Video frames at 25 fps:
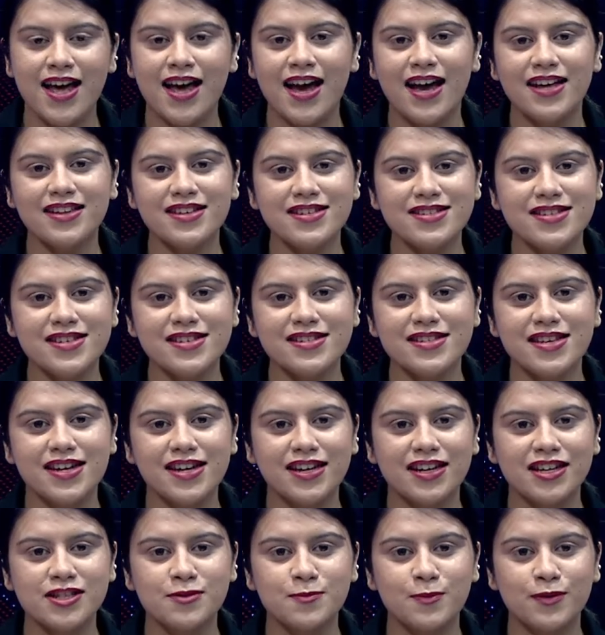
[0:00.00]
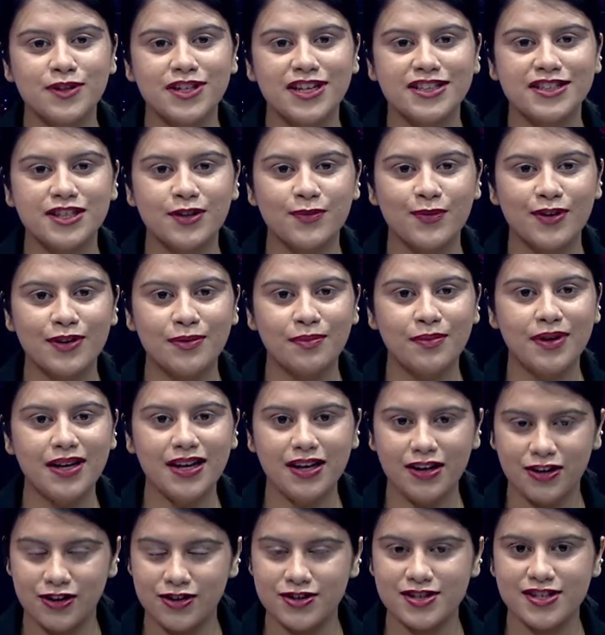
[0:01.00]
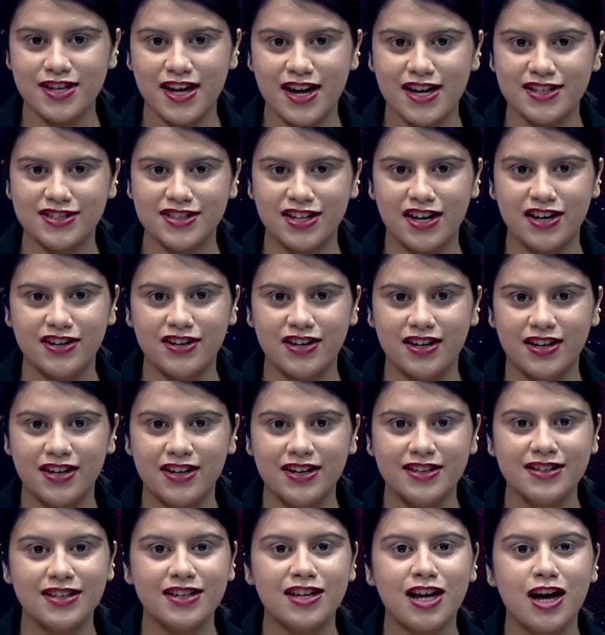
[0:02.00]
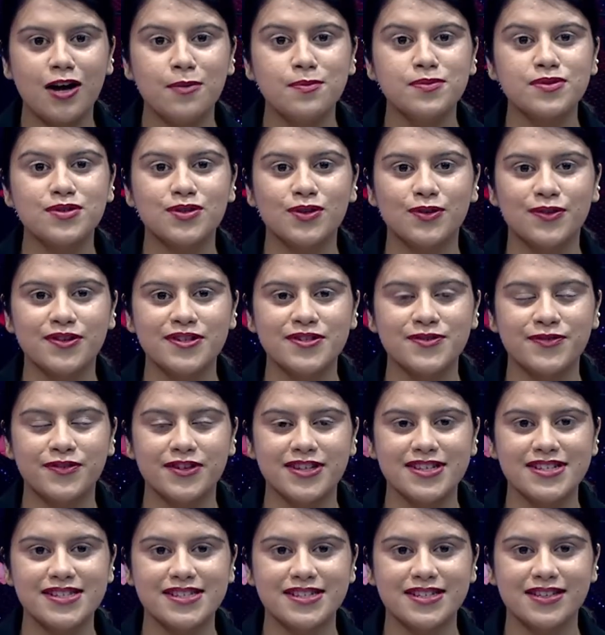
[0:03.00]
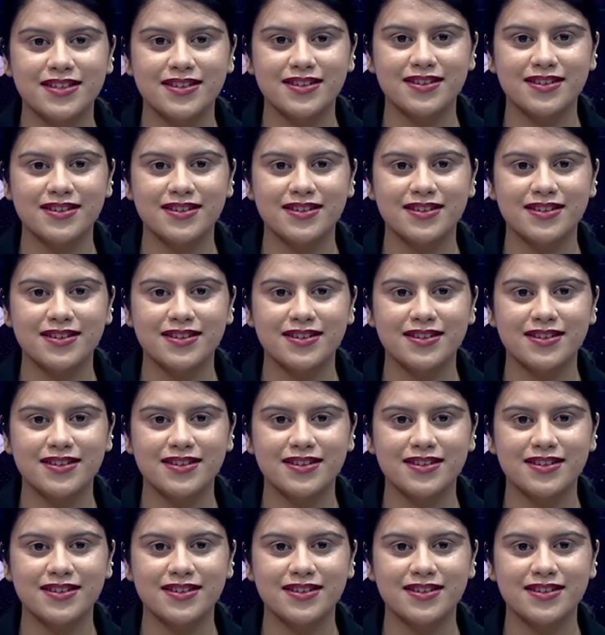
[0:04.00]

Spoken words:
and this is the English Bulletin with me on Sajaria. The top stories first.